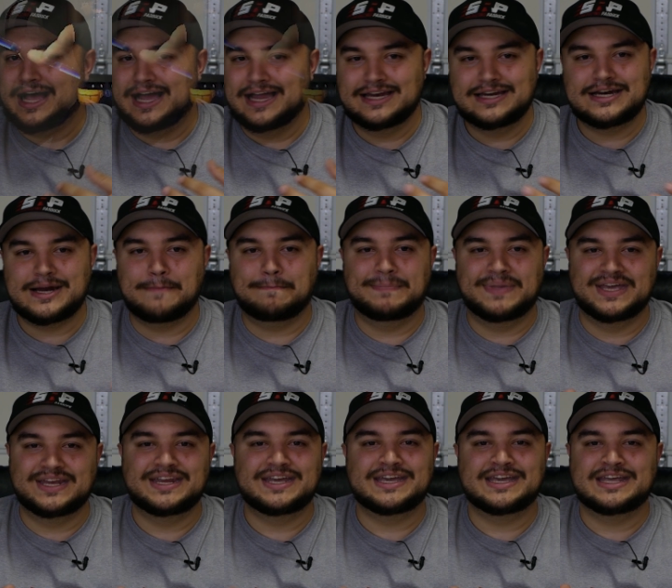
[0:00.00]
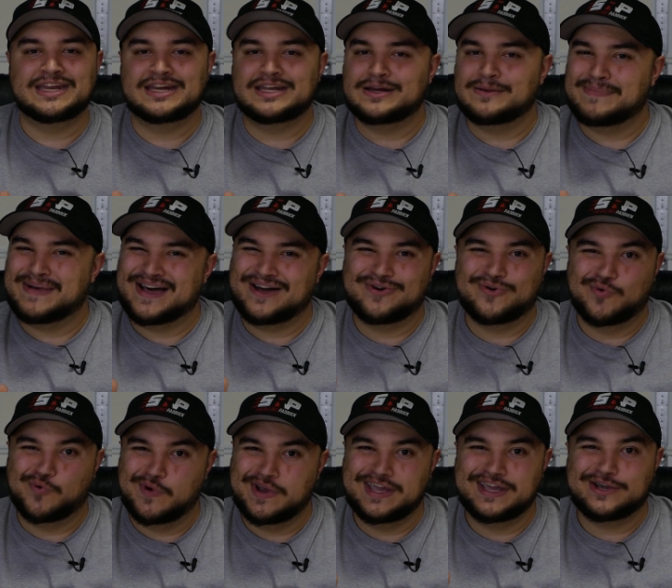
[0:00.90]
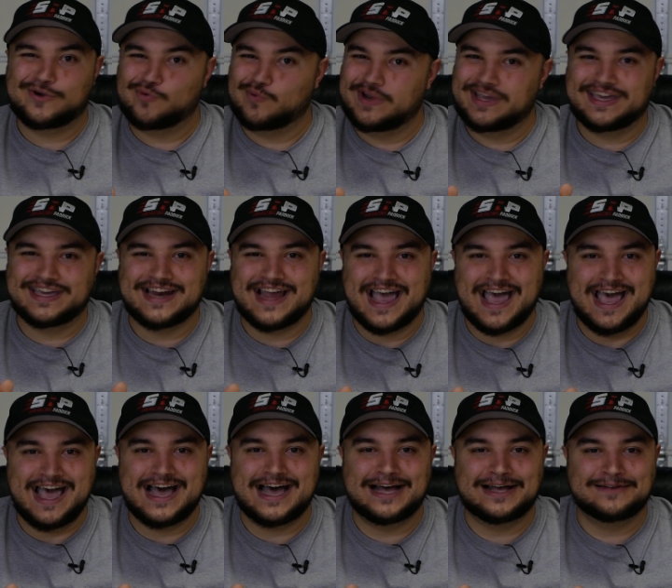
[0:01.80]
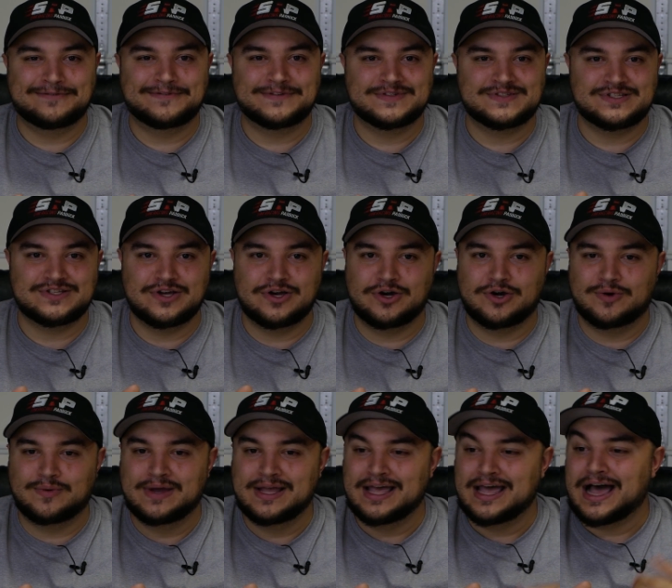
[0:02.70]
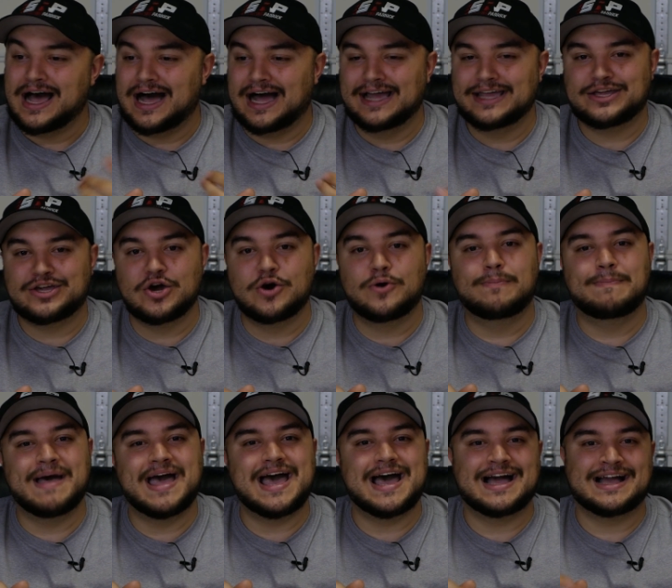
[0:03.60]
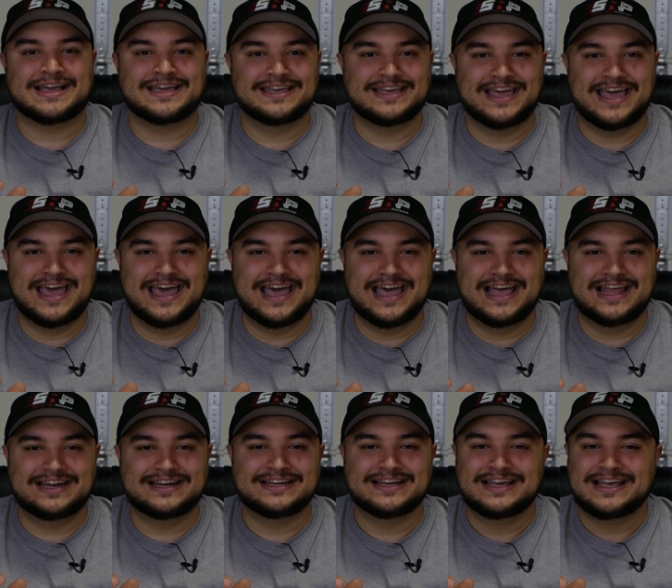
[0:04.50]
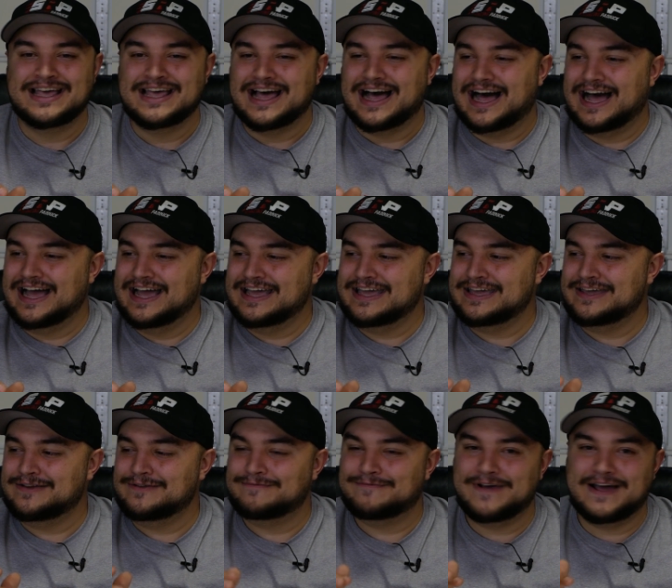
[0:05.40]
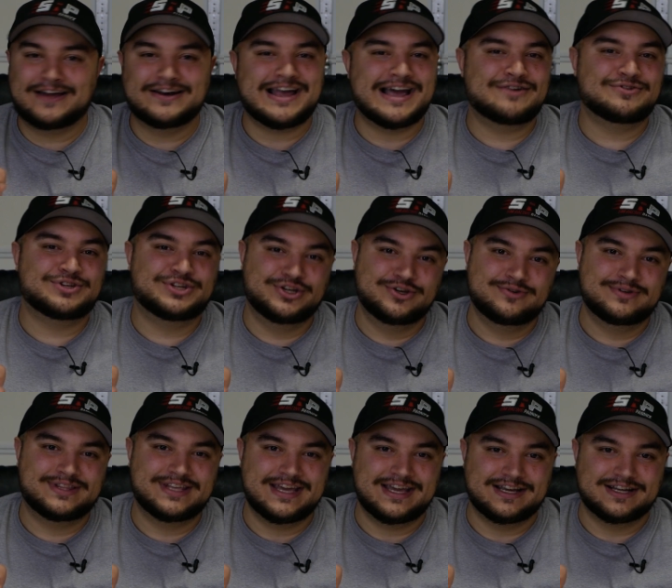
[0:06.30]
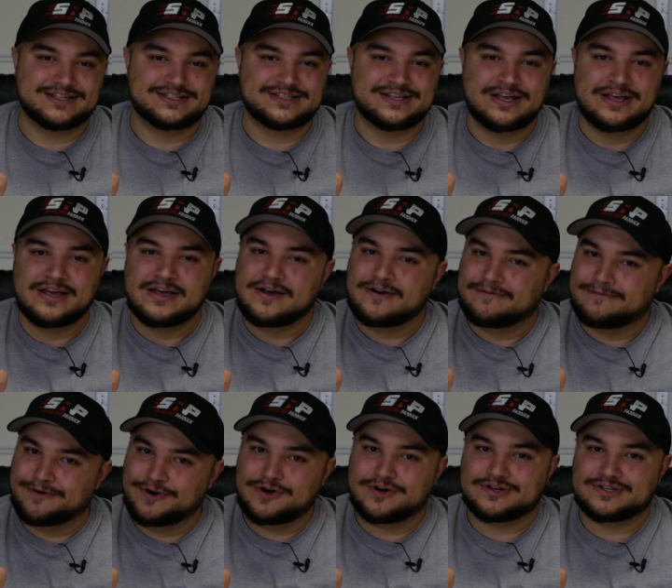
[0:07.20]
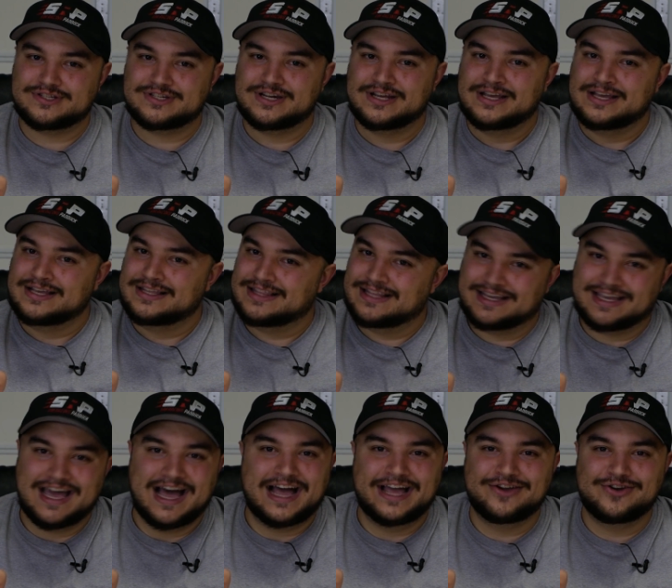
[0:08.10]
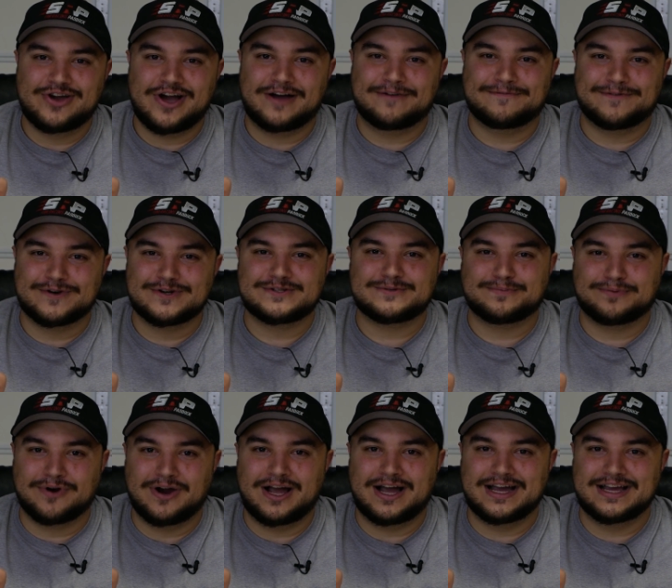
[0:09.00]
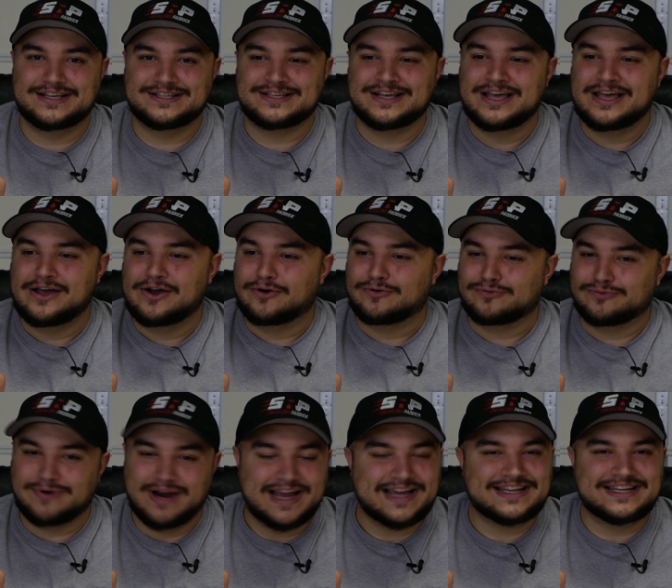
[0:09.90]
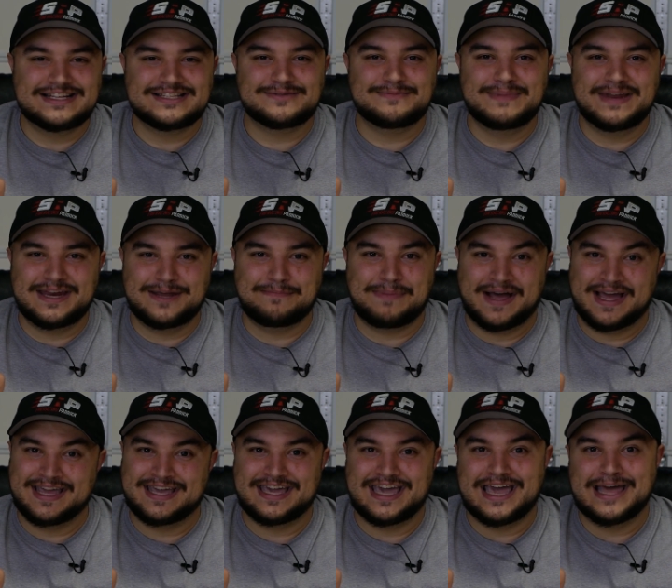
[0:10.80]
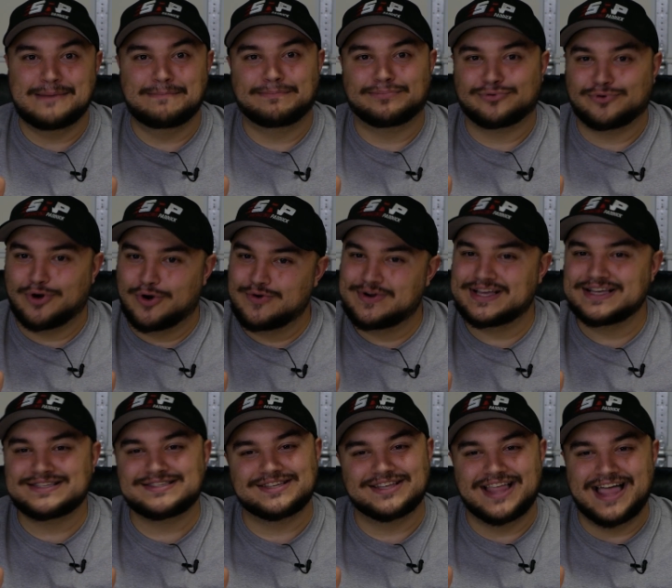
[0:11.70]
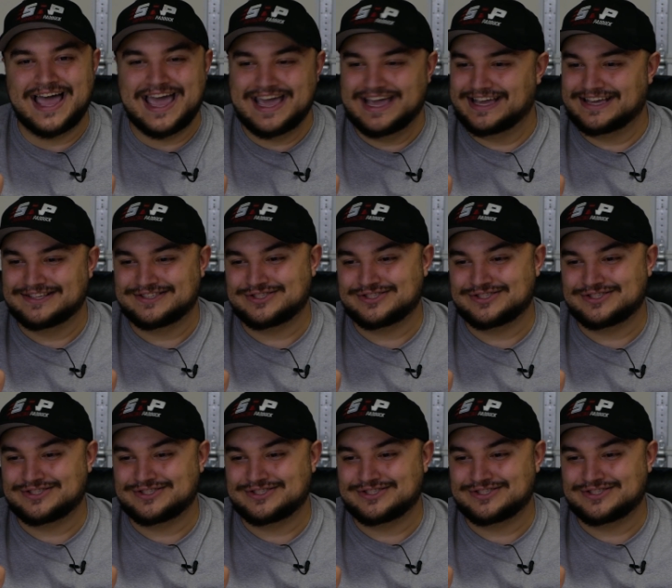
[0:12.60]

I ended up beating it in about a week, week and a half. So I go back and I found out two things. First, the guy who got first prize wrecked his mini bike and broke his leg.